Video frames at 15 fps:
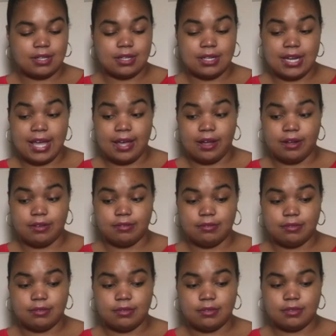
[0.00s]
now
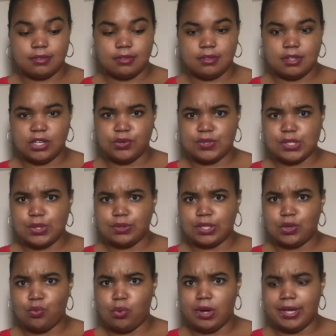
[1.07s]
there is
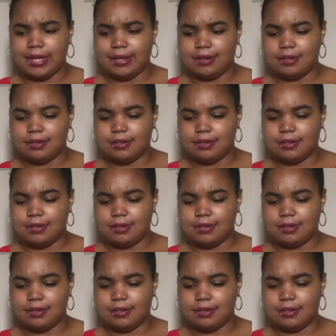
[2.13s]
only one.